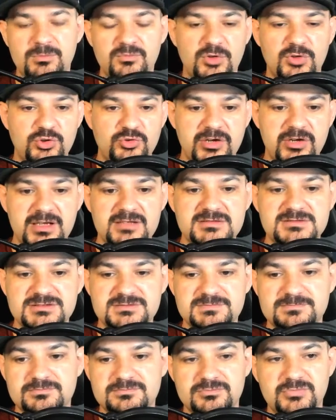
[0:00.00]
from Rogue
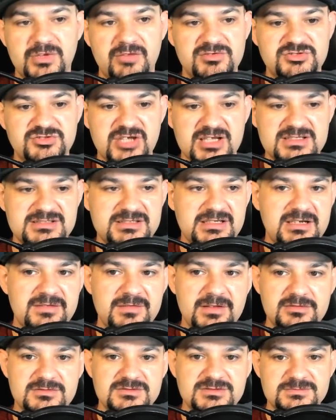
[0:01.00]
credits. We have a chance of getting
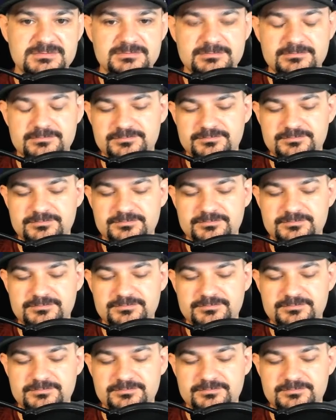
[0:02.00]
those.